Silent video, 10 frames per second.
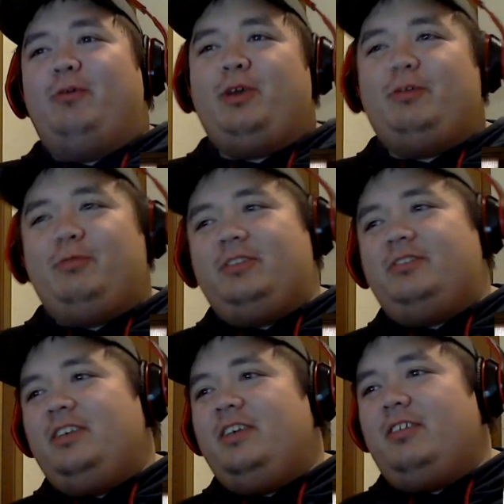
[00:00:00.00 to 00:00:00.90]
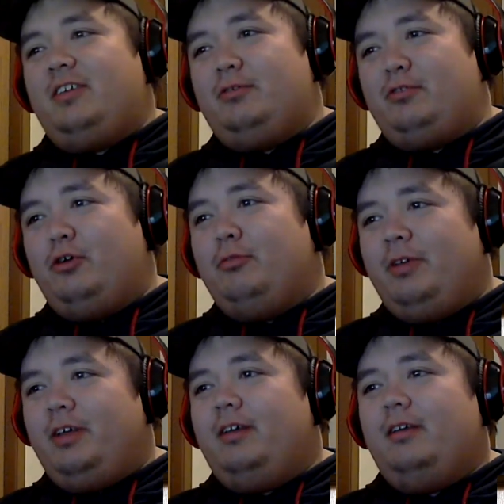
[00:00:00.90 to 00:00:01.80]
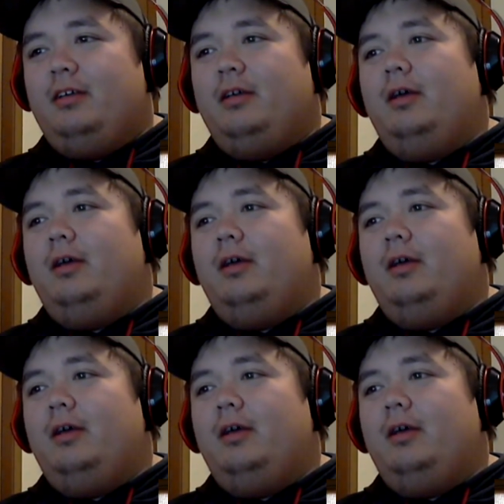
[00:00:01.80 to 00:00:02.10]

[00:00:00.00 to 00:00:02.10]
we see the utopia,